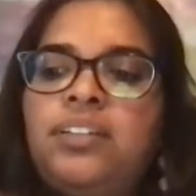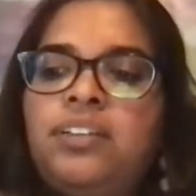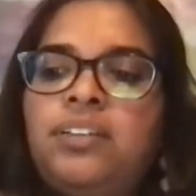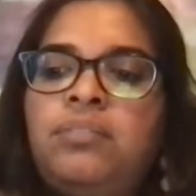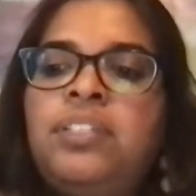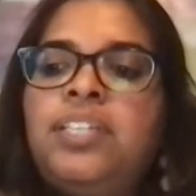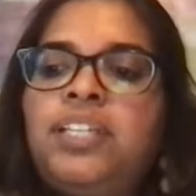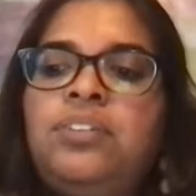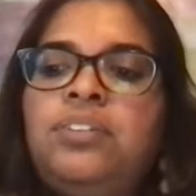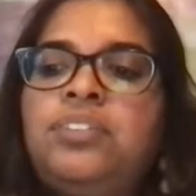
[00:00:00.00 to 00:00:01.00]
really
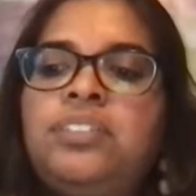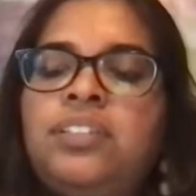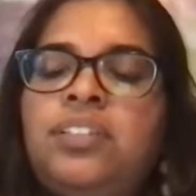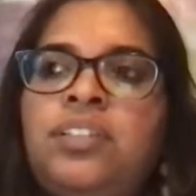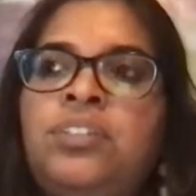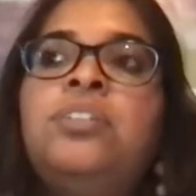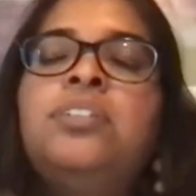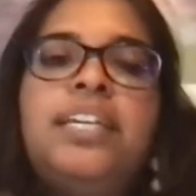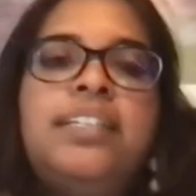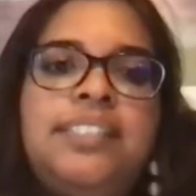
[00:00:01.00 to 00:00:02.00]

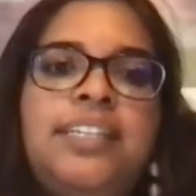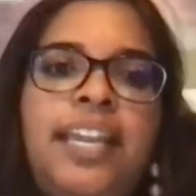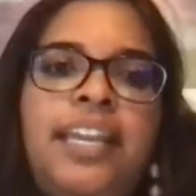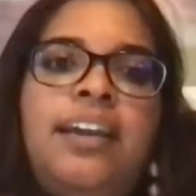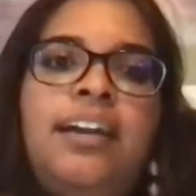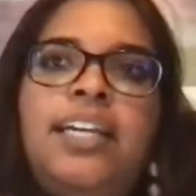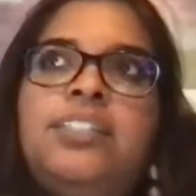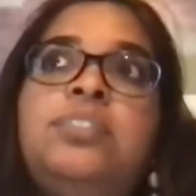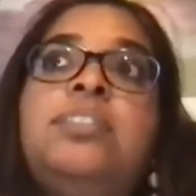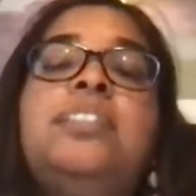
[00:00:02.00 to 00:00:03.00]
utilizing AI
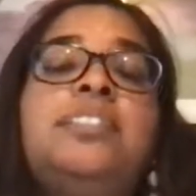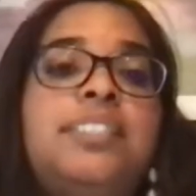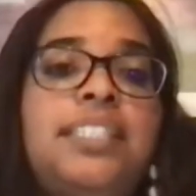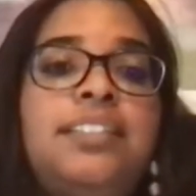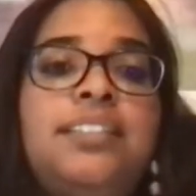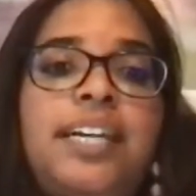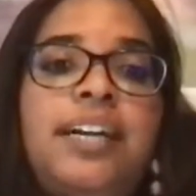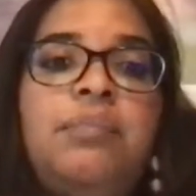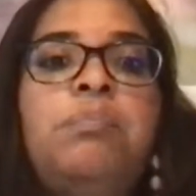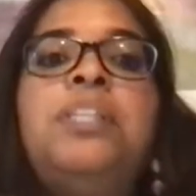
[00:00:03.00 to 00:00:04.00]
to the extent
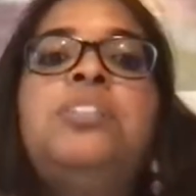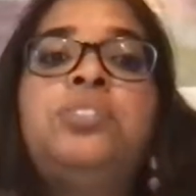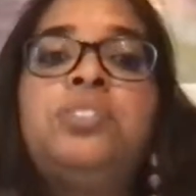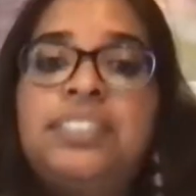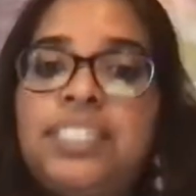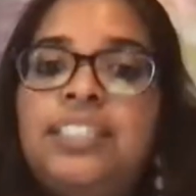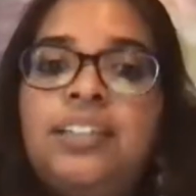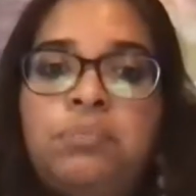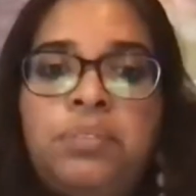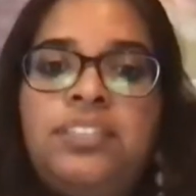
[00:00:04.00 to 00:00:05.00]
that B2C
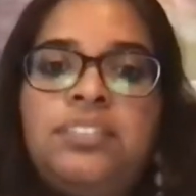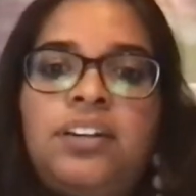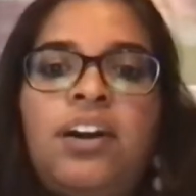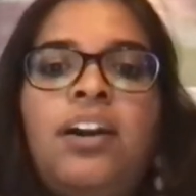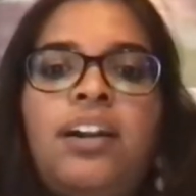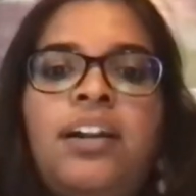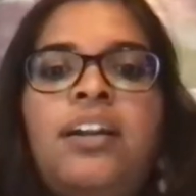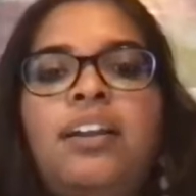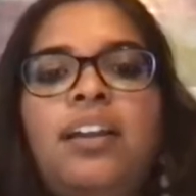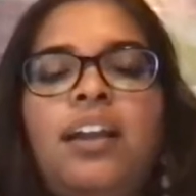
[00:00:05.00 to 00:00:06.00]
companies are.
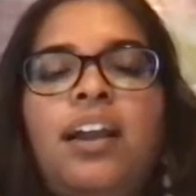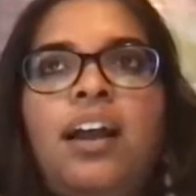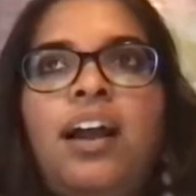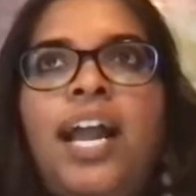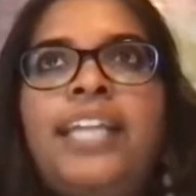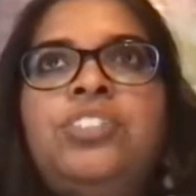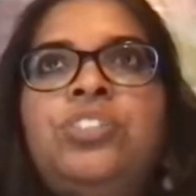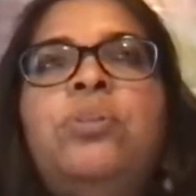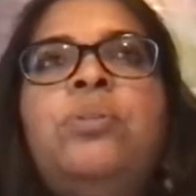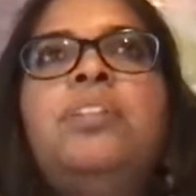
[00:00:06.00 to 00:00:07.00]
I
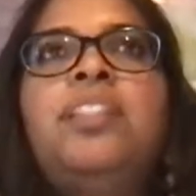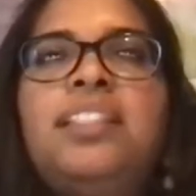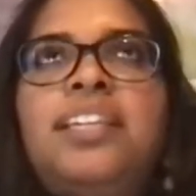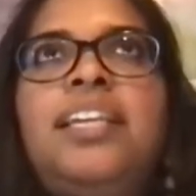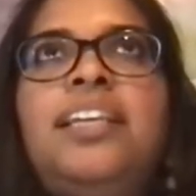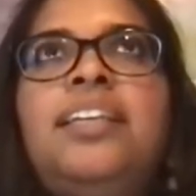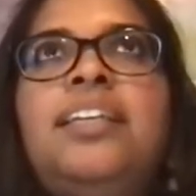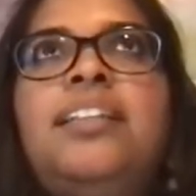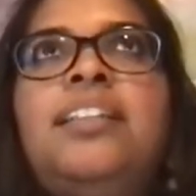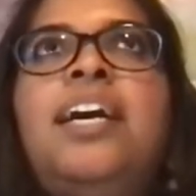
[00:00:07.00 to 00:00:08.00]
don't think
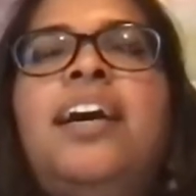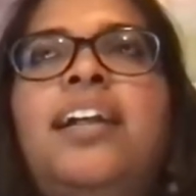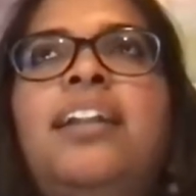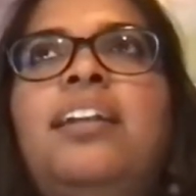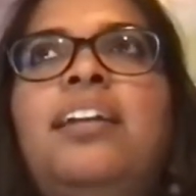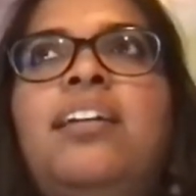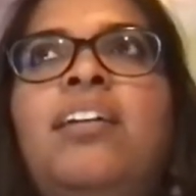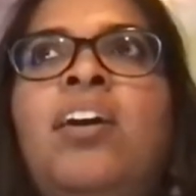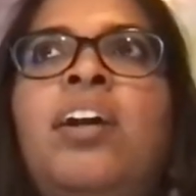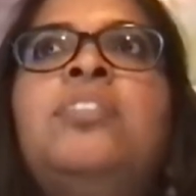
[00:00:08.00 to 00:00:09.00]
that
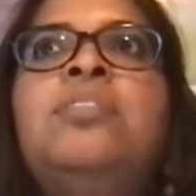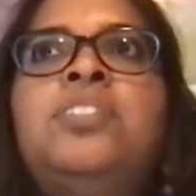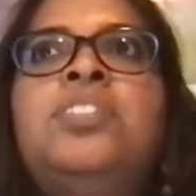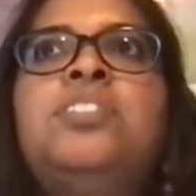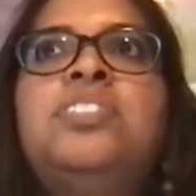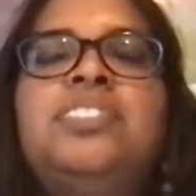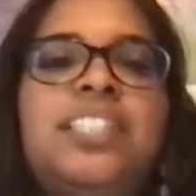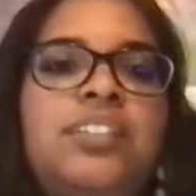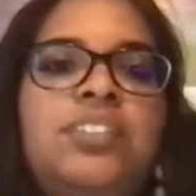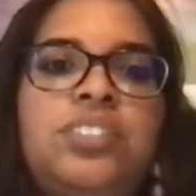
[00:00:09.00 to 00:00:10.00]
artificial
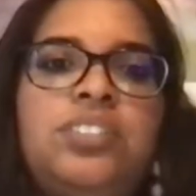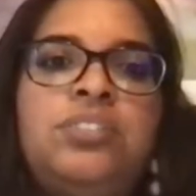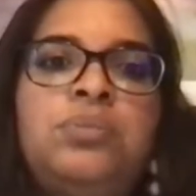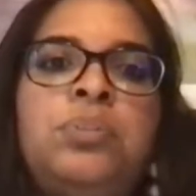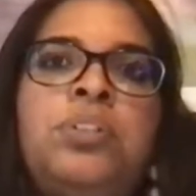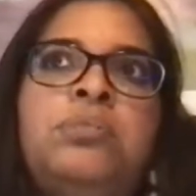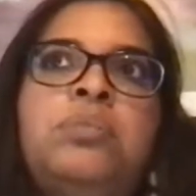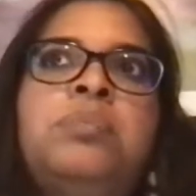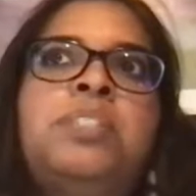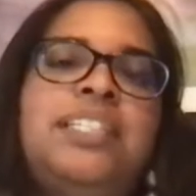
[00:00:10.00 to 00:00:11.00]
intelligence will
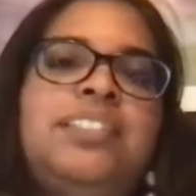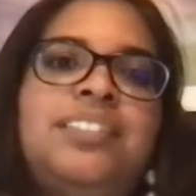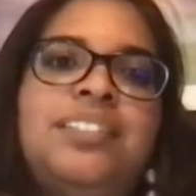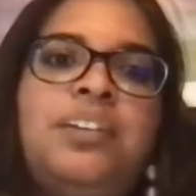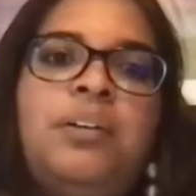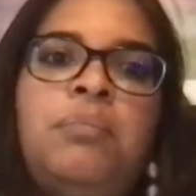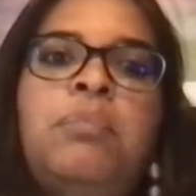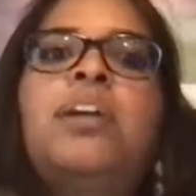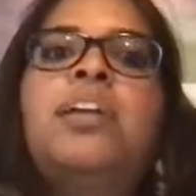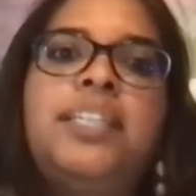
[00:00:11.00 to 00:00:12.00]
replace
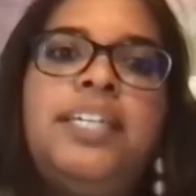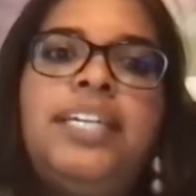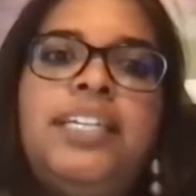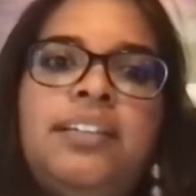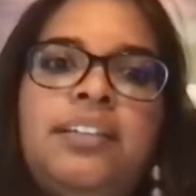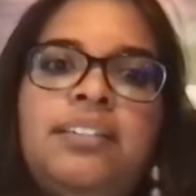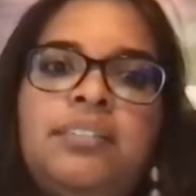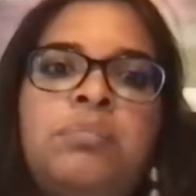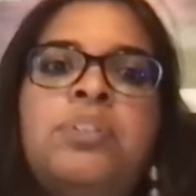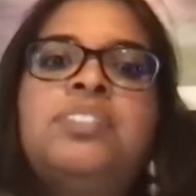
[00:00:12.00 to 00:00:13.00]
marketing
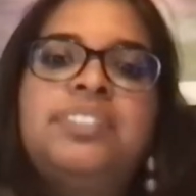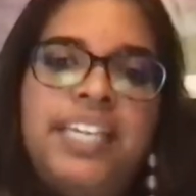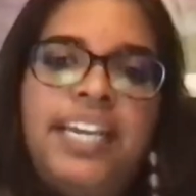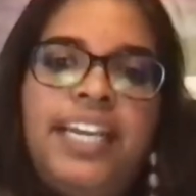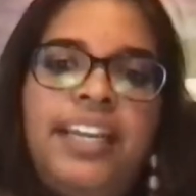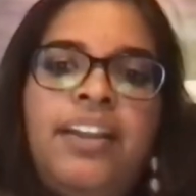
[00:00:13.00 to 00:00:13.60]
per se.